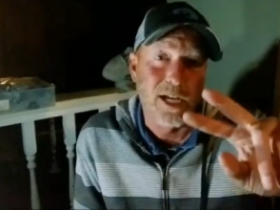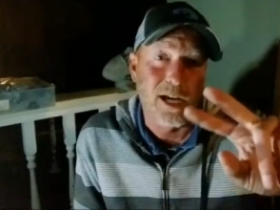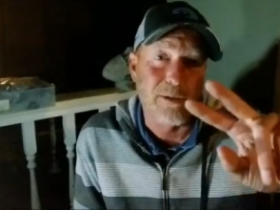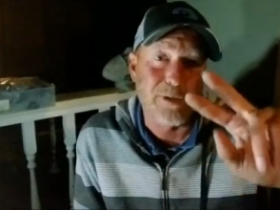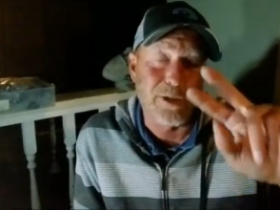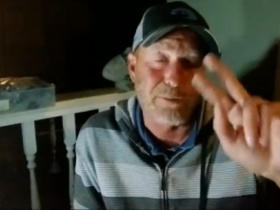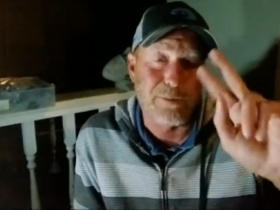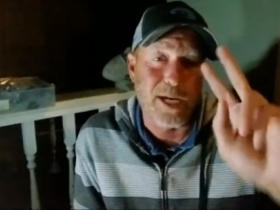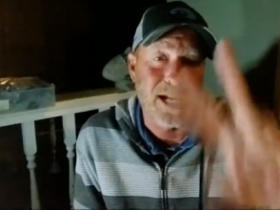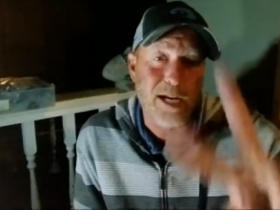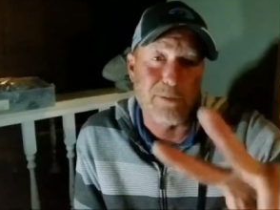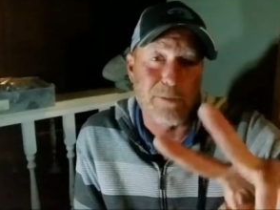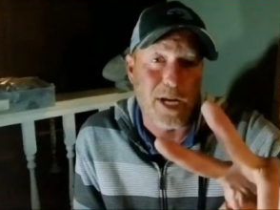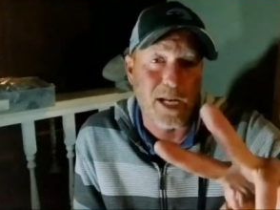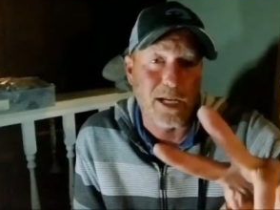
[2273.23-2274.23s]
I'm just behind
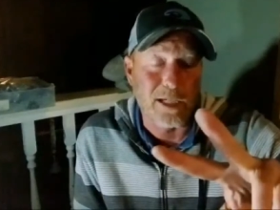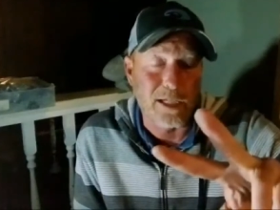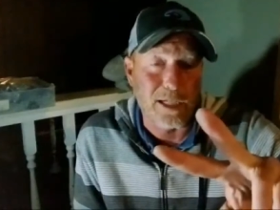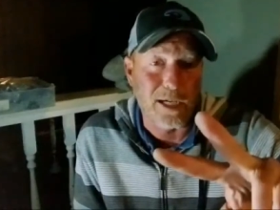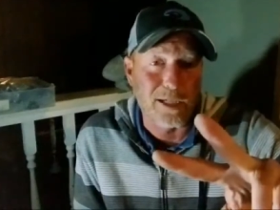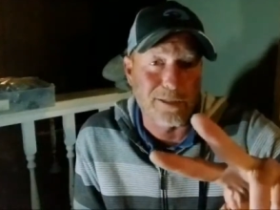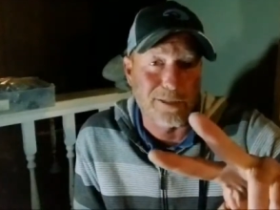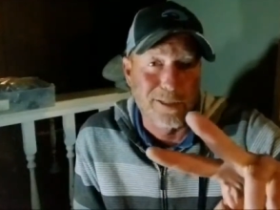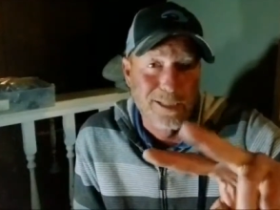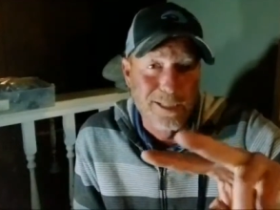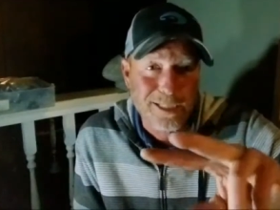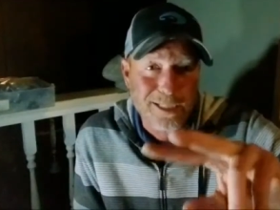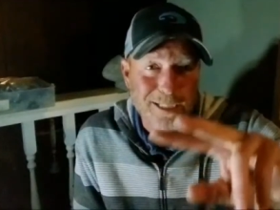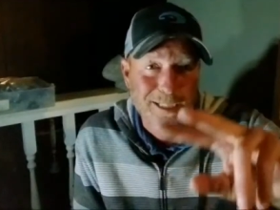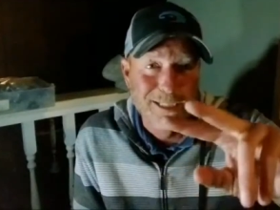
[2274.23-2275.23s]
in my editing, guys.
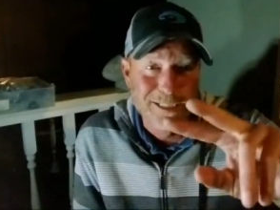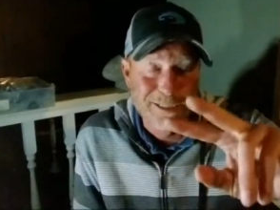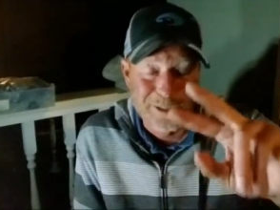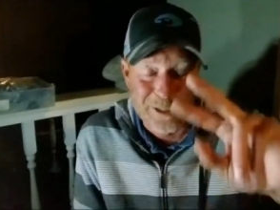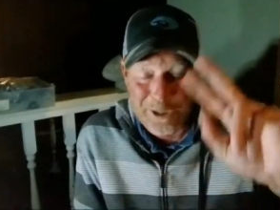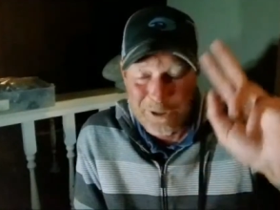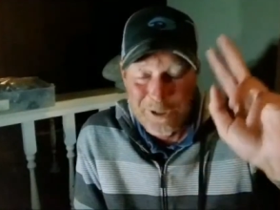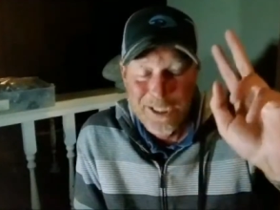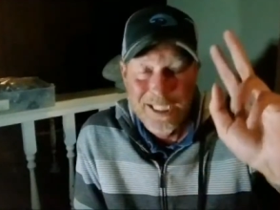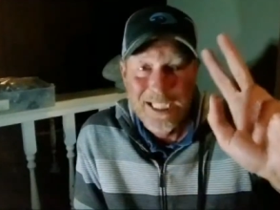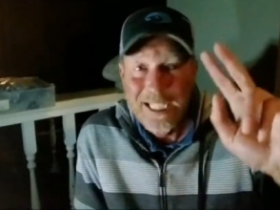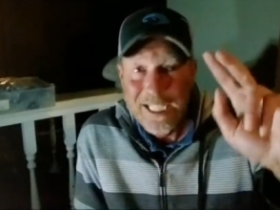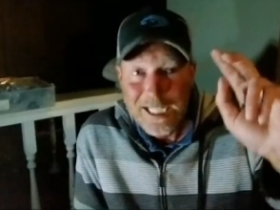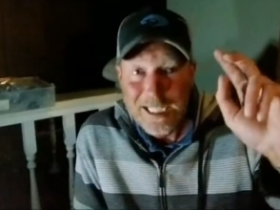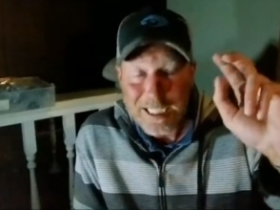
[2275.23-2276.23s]
So
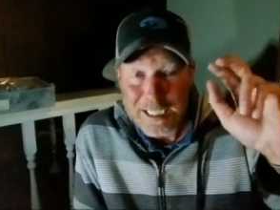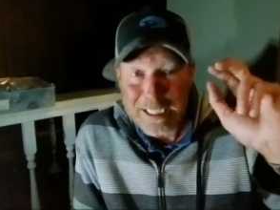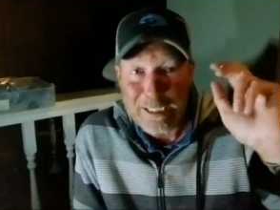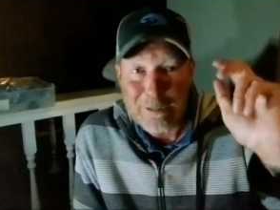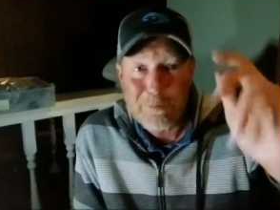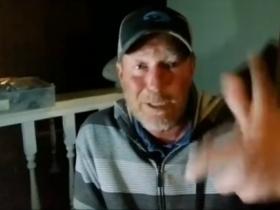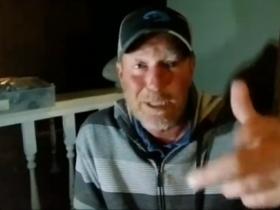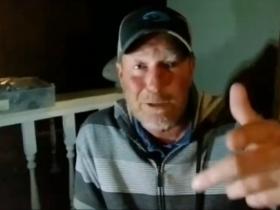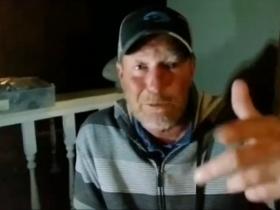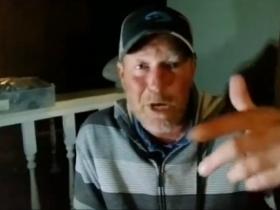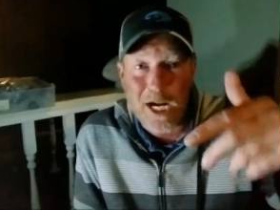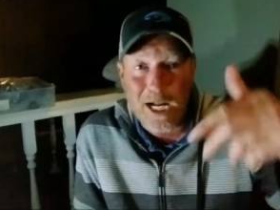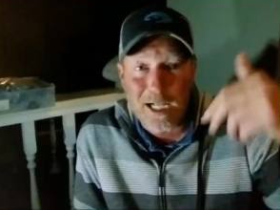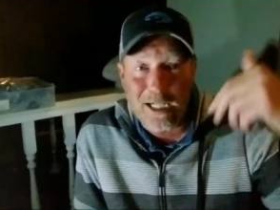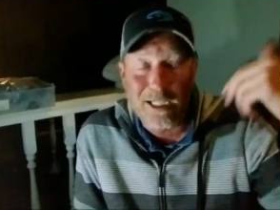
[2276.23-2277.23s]
give me a little
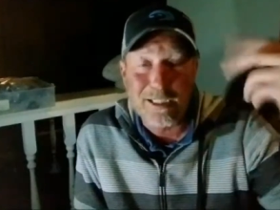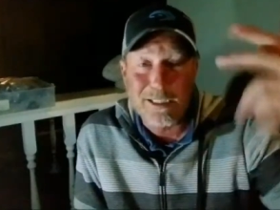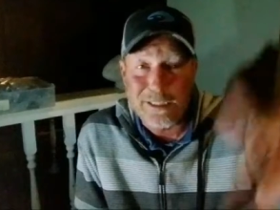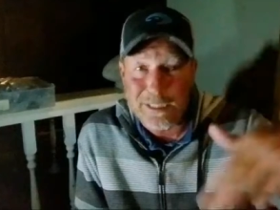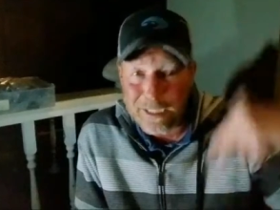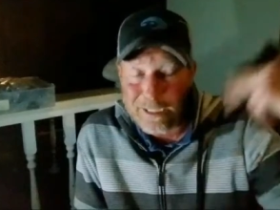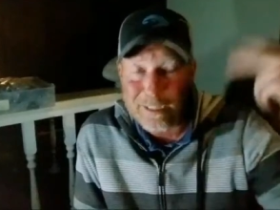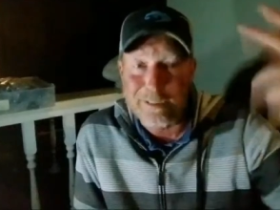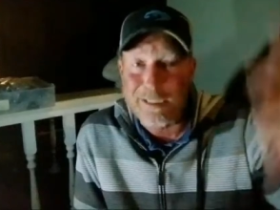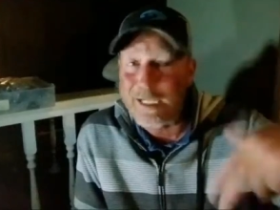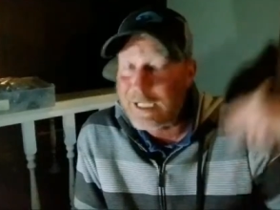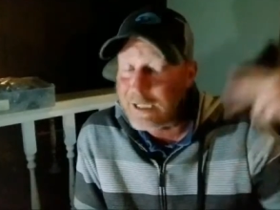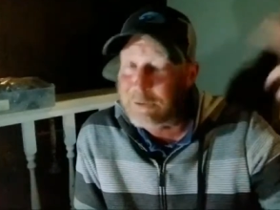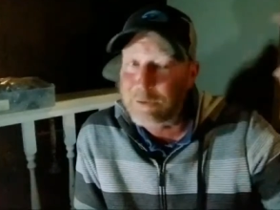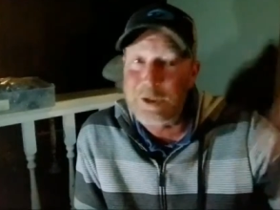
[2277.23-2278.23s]
while because I
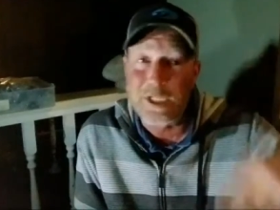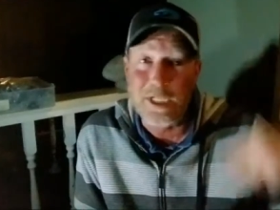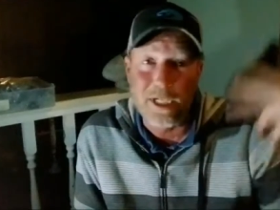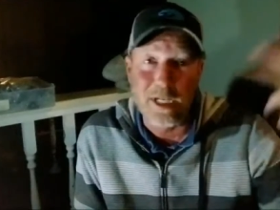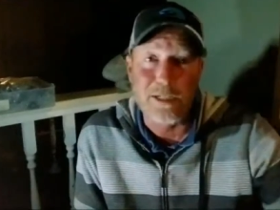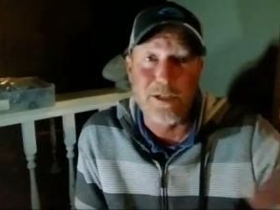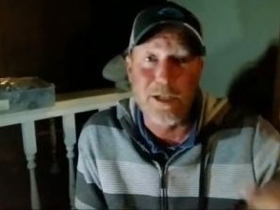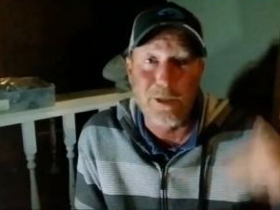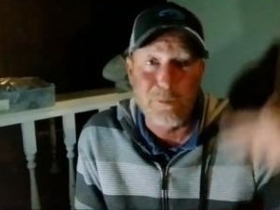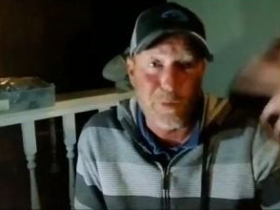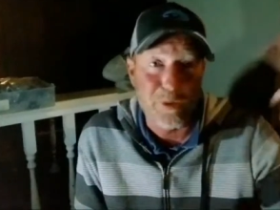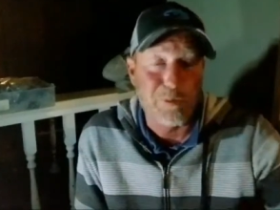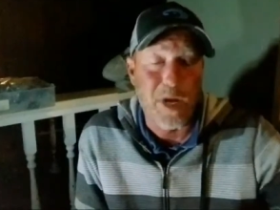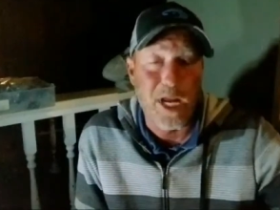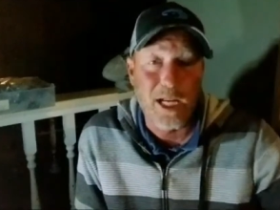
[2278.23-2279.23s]
got to really catch up
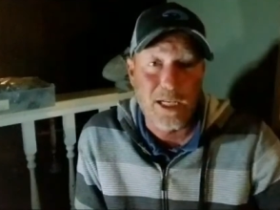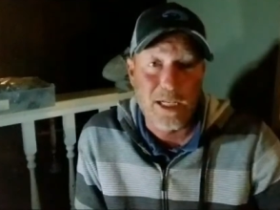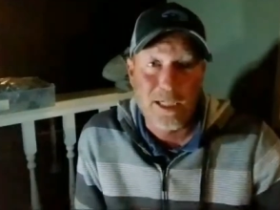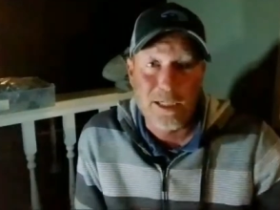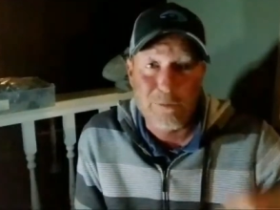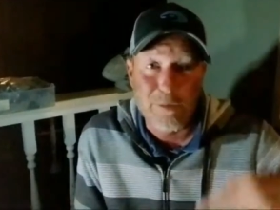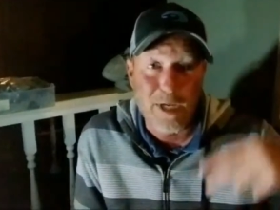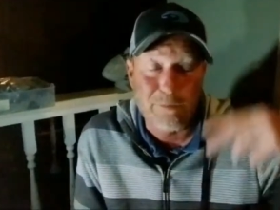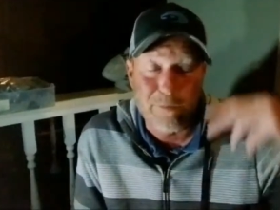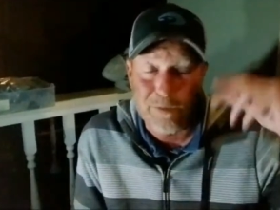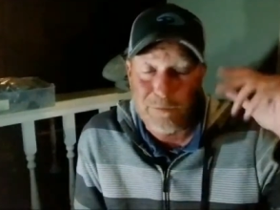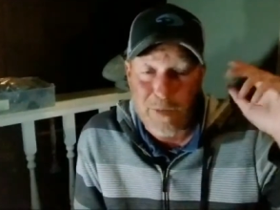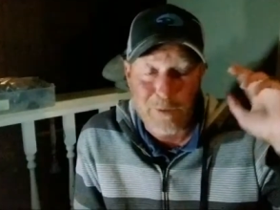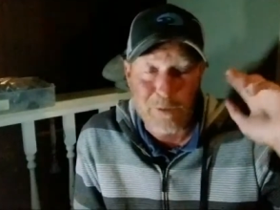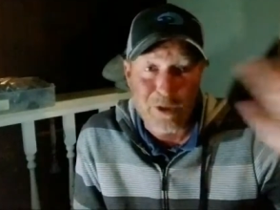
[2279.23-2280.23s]
with my editing. But
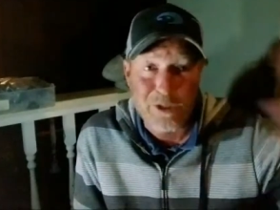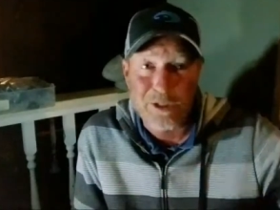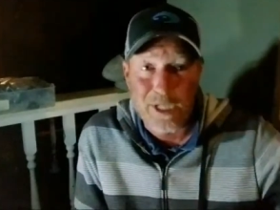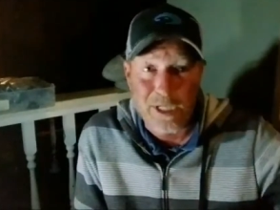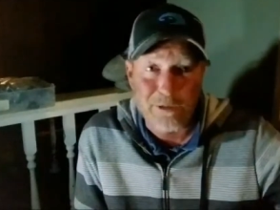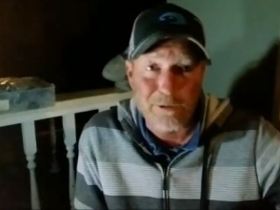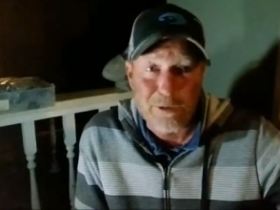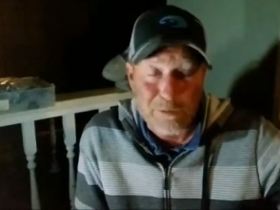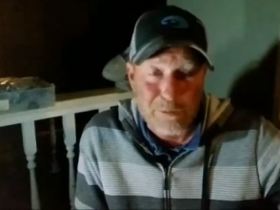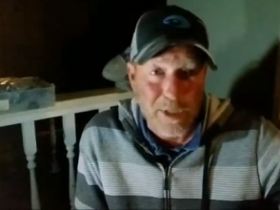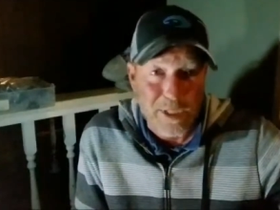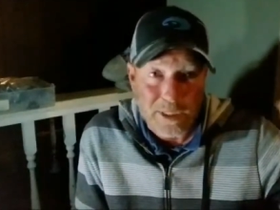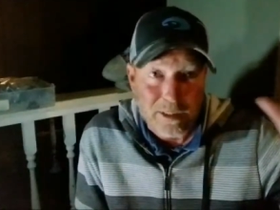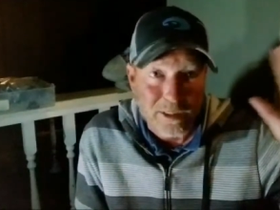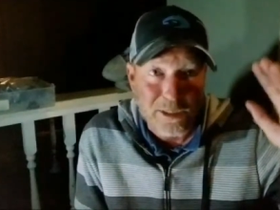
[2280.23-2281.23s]
my work schedule's
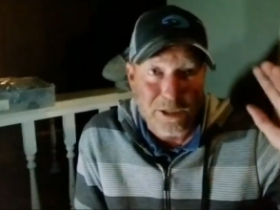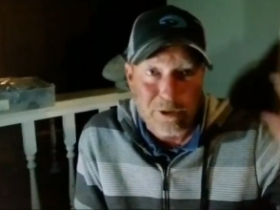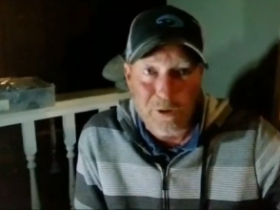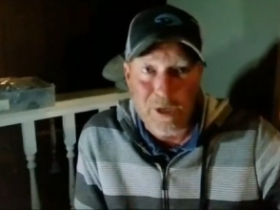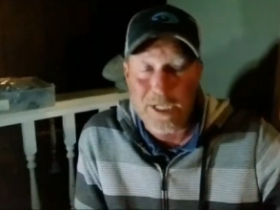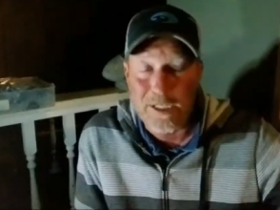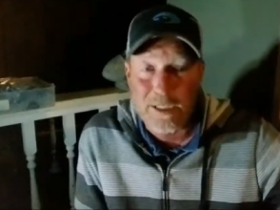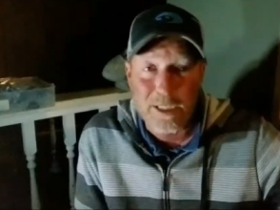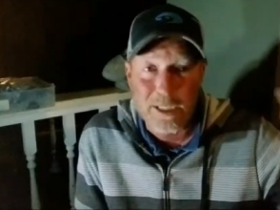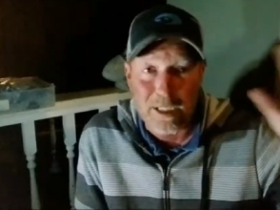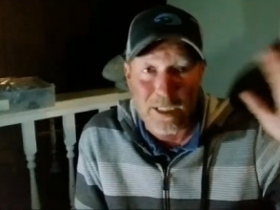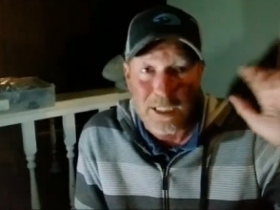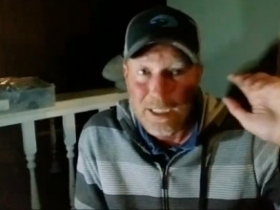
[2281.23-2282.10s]
been crazy and